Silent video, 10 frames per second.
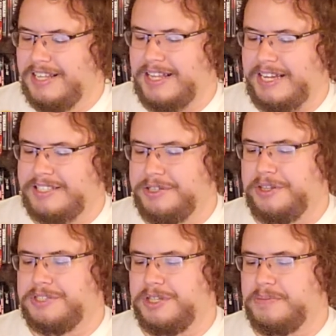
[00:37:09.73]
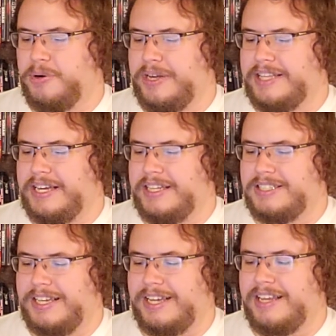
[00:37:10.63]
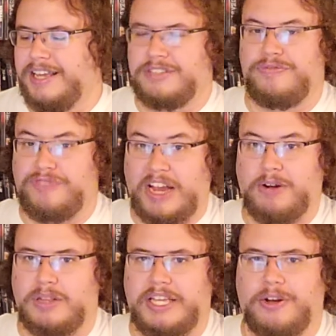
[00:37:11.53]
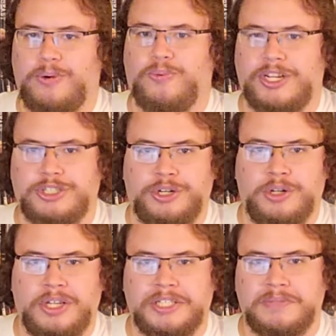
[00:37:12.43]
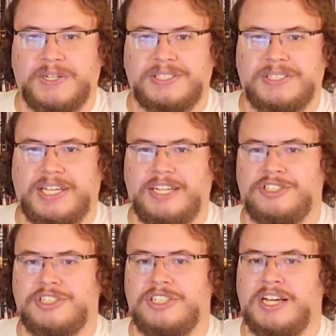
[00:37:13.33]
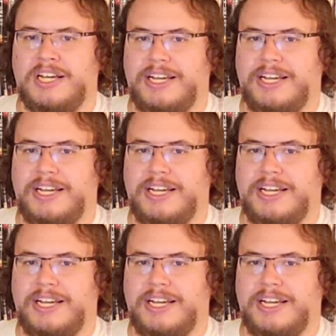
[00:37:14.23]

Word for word: like to to the point that it, it it's fairly original in its presentation.